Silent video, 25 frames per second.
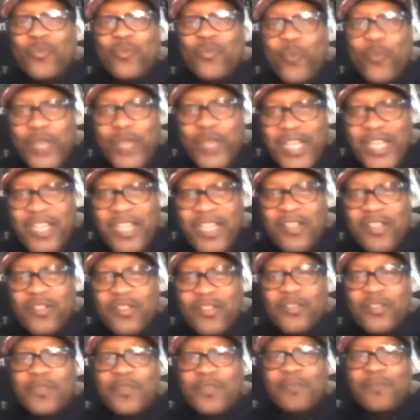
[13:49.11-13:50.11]

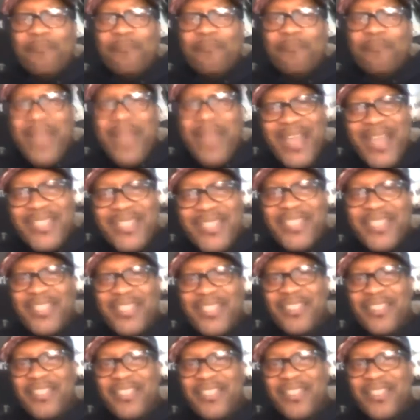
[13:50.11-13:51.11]
real
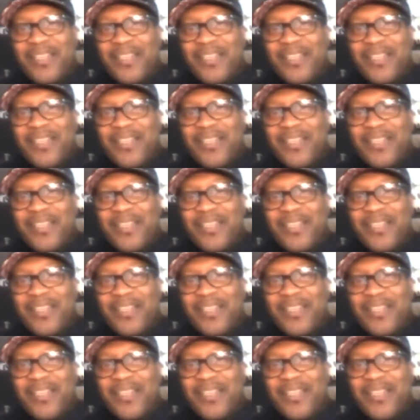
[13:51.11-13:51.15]
message